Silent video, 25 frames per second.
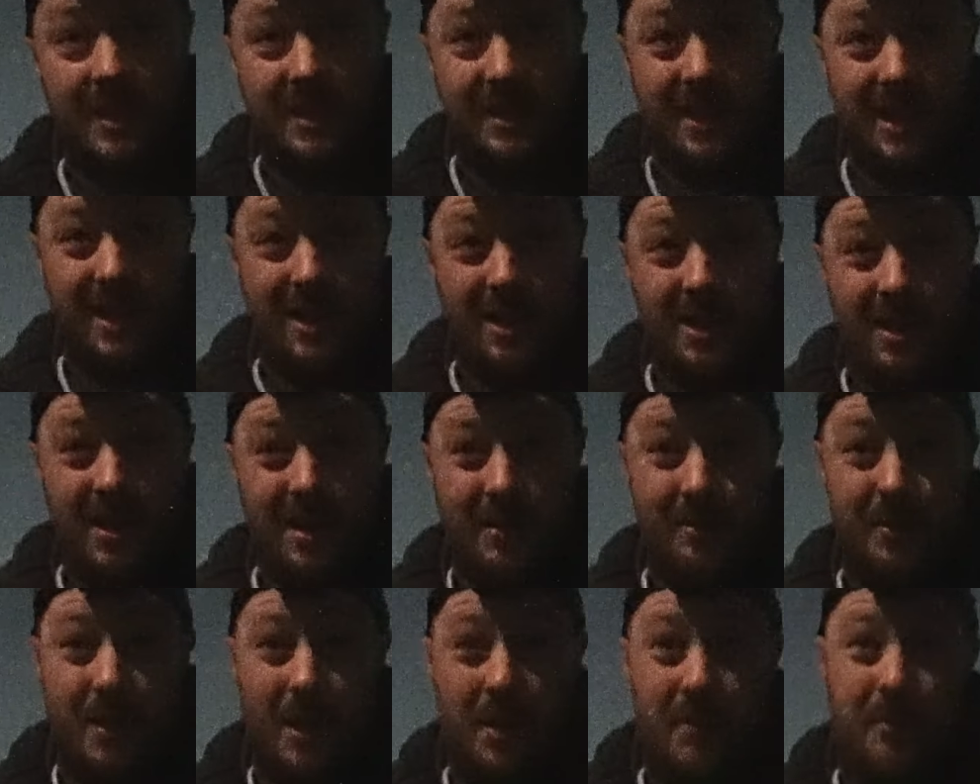Now,
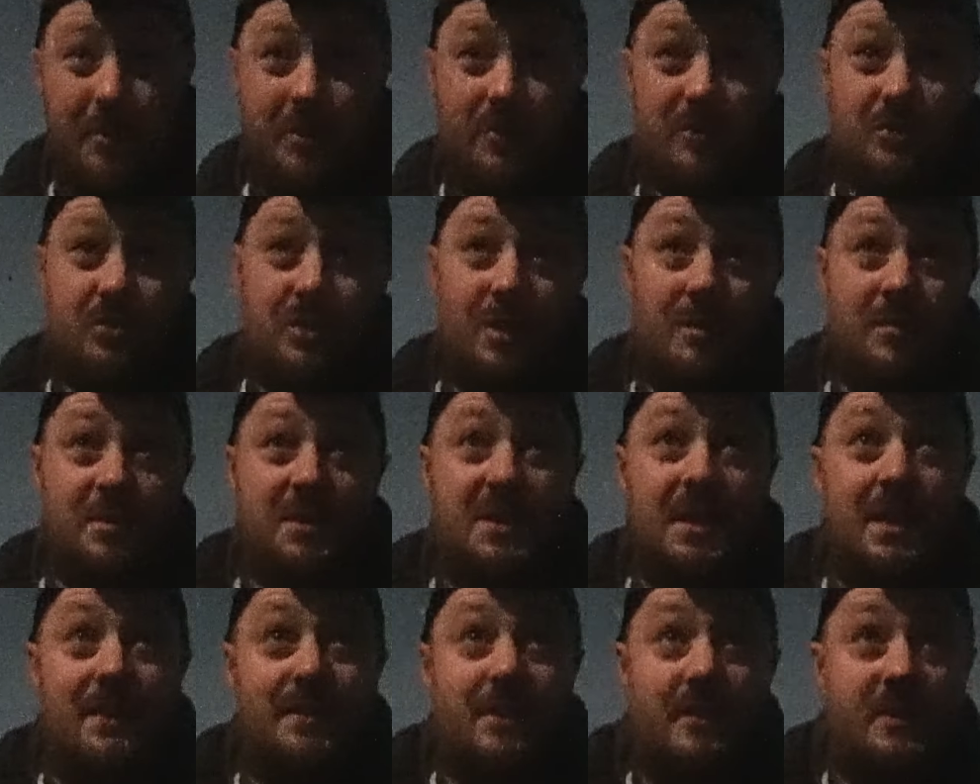I'm, I'm not gonna try and
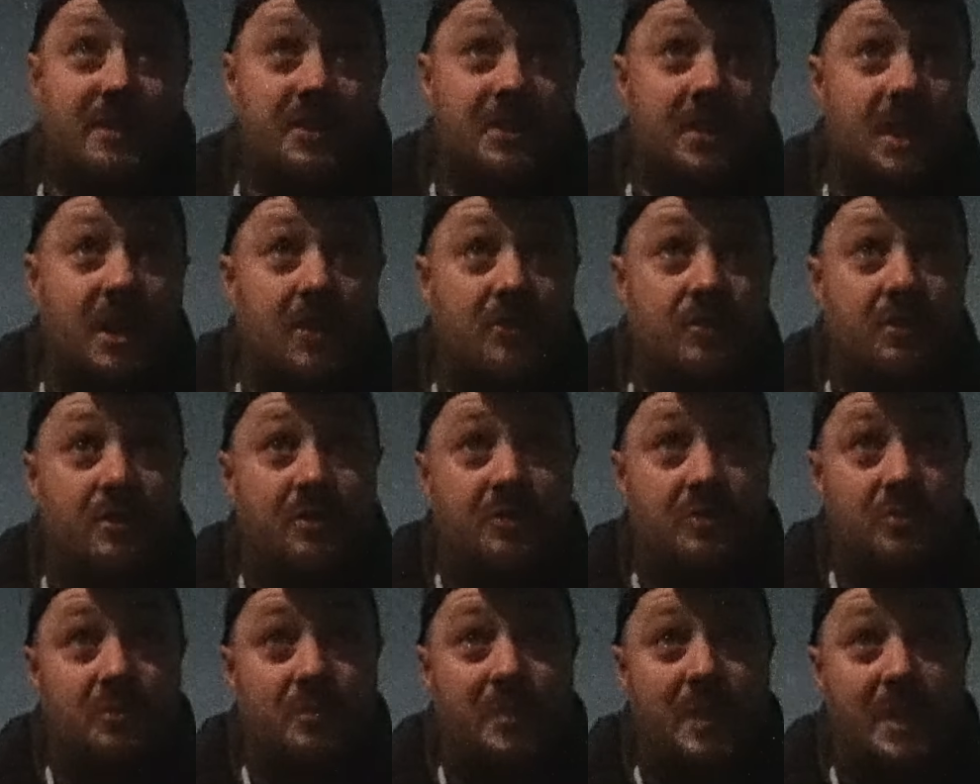pretend that the star
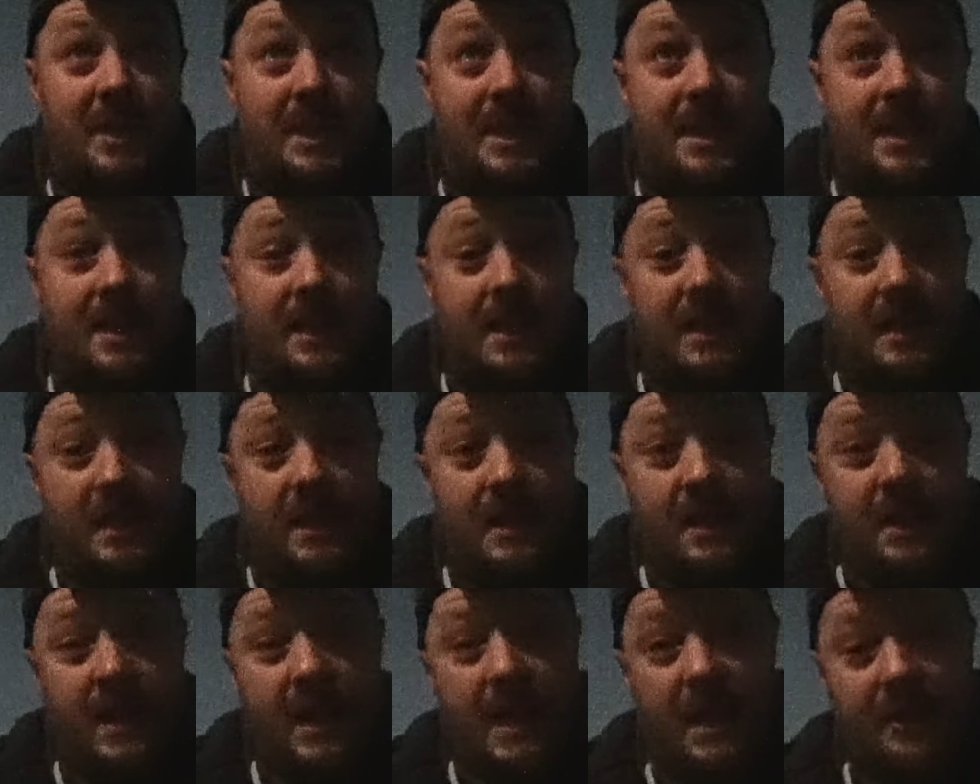trails will be
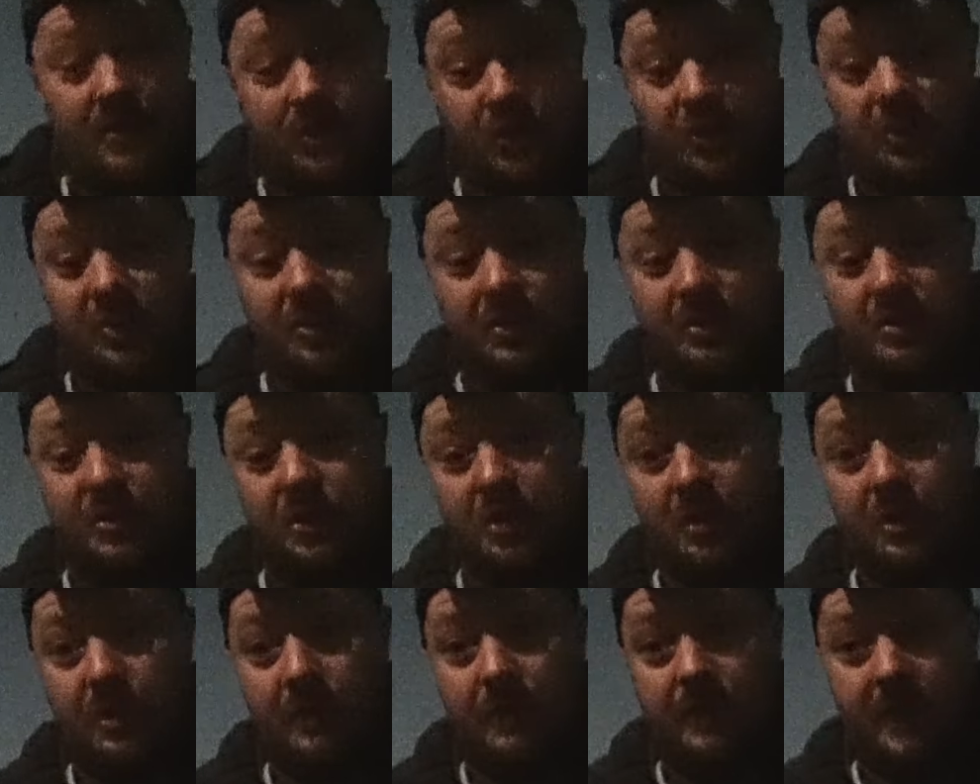just as
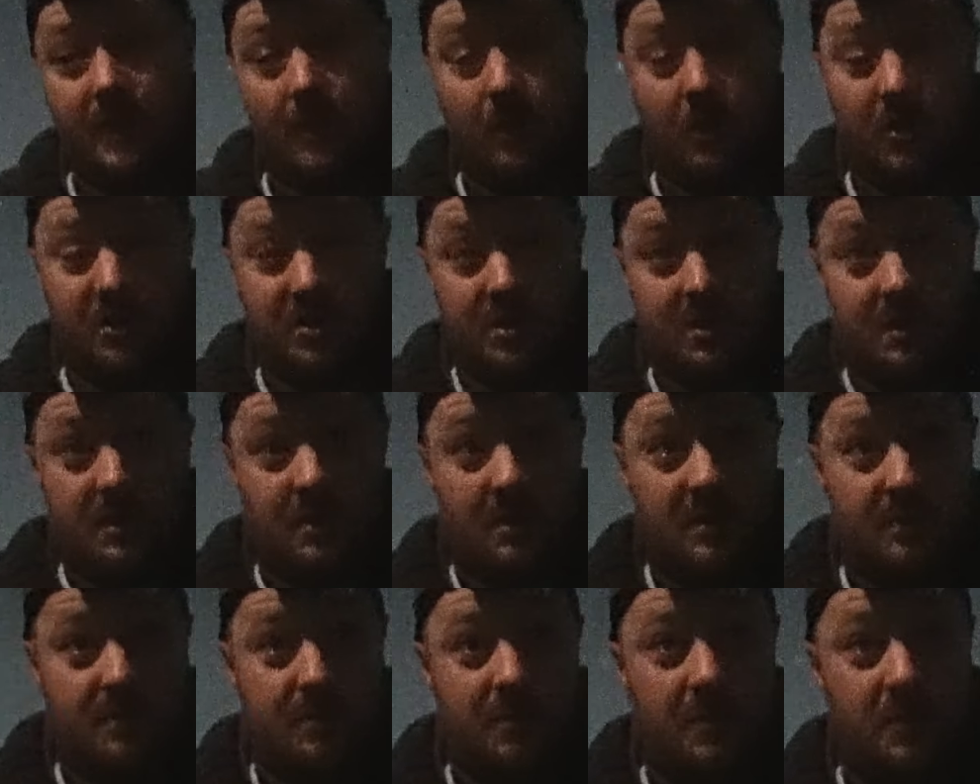good if there wasn't
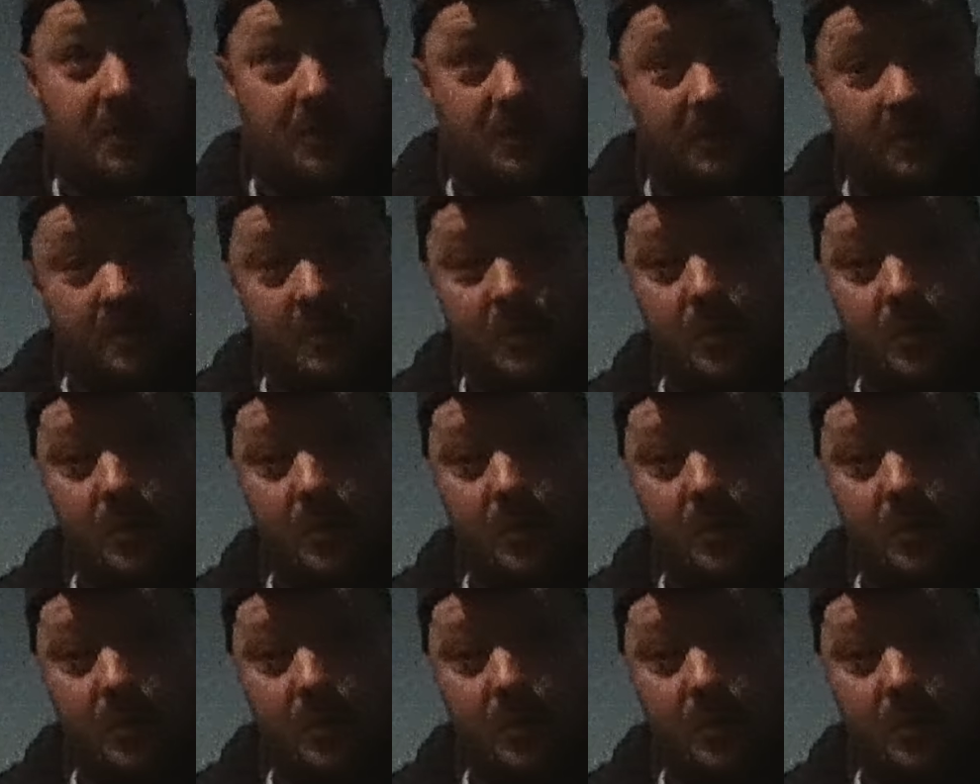the